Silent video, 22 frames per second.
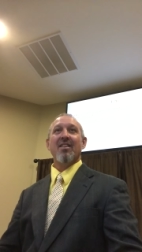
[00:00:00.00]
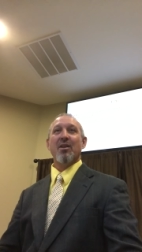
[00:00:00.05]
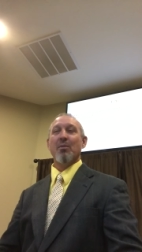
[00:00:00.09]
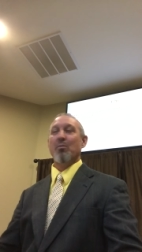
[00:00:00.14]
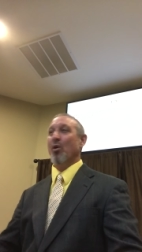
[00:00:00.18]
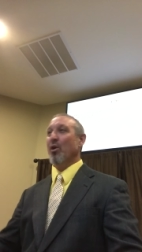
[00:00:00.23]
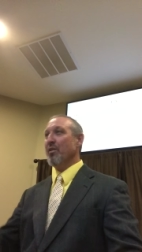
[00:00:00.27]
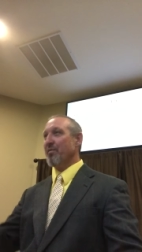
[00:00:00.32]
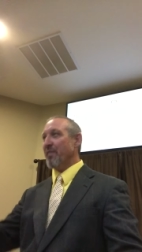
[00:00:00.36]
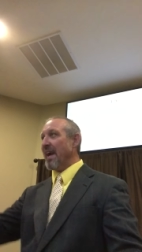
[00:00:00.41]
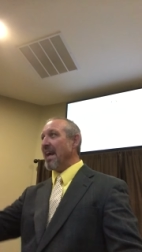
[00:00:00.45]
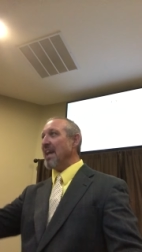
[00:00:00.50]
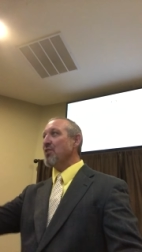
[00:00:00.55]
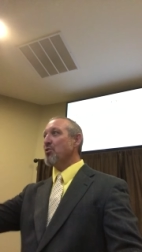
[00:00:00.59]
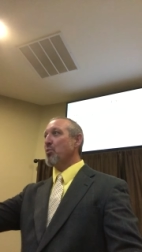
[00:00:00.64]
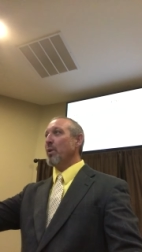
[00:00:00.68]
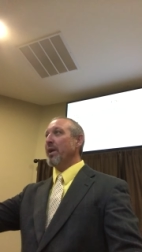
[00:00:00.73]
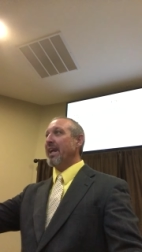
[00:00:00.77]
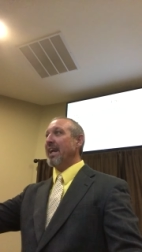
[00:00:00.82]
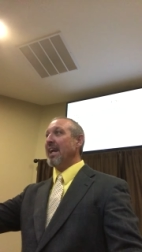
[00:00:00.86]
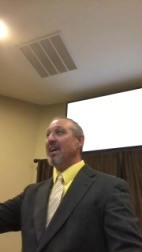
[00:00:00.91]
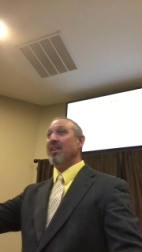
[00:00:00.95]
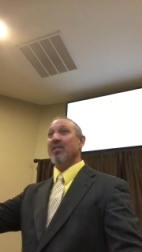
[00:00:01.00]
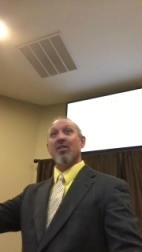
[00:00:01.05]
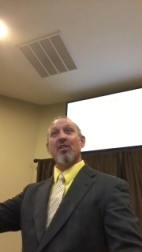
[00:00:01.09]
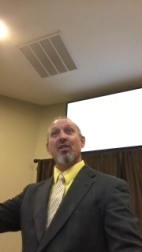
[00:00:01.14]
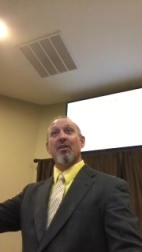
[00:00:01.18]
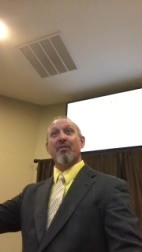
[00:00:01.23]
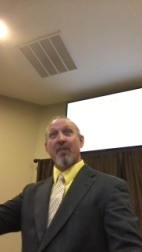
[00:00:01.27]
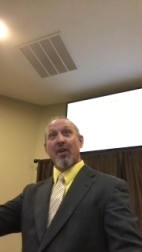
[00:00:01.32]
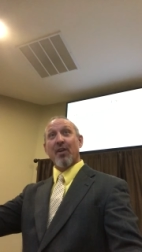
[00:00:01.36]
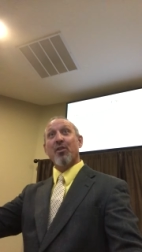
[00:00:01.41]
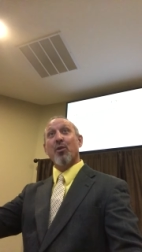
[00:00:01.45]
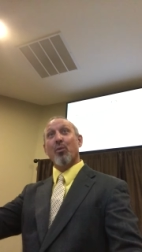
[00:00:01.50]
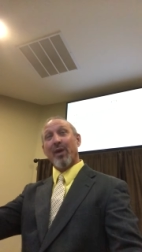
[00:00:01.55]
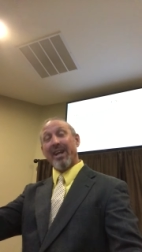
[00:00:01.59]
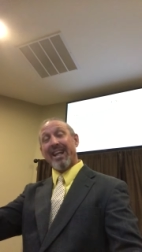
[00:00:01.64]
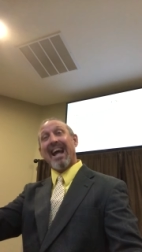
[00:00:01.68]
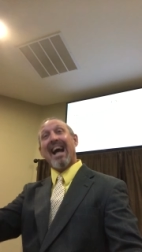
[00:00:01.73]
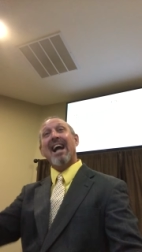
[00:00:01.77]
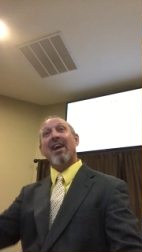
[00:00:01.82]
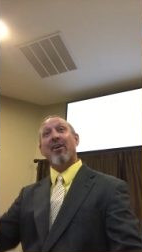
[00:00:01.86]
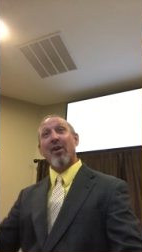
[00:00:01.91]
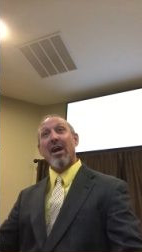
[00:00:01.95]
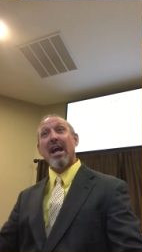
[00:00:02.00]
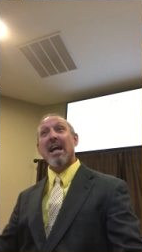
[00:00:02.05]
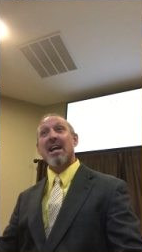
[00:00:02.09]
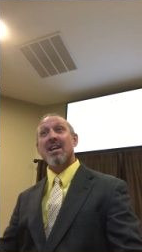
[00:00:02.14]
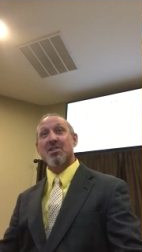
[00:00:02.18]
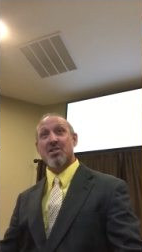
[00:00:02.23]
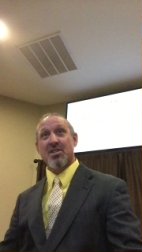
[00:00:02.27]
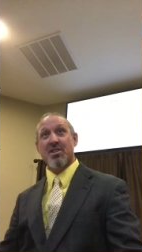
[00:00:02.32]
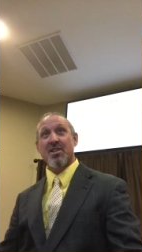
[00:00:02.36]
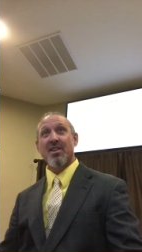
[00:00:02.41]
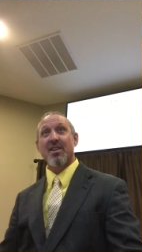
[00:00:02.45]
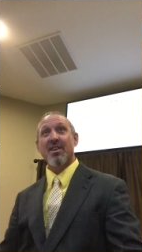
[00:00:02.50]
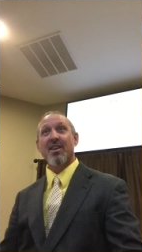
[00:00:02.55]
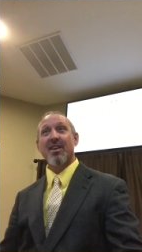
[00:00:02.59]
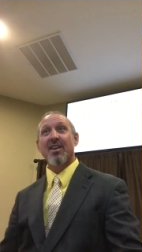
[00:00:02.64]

The more advanced we get, the further we digress.